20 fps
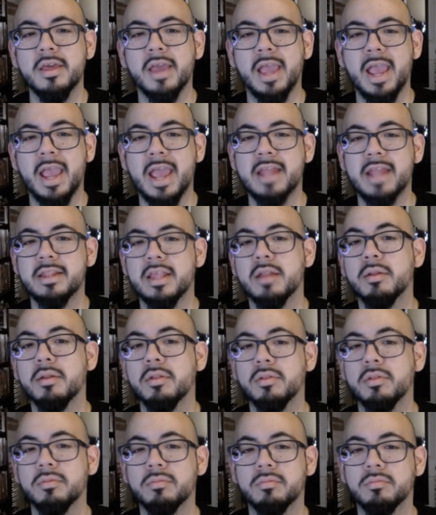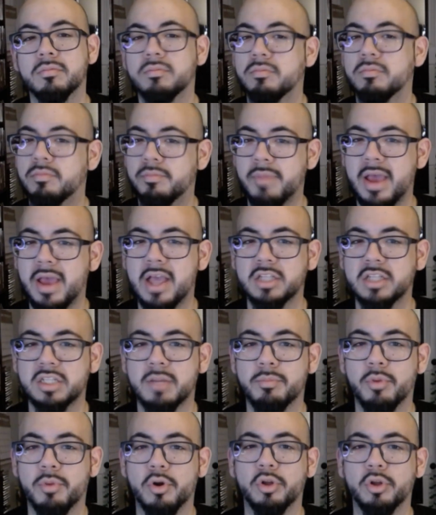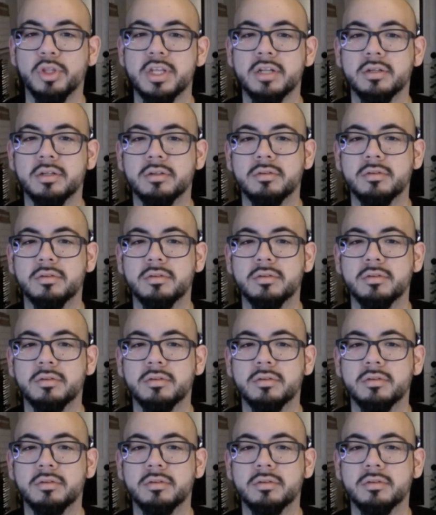And then Bash at Berlin.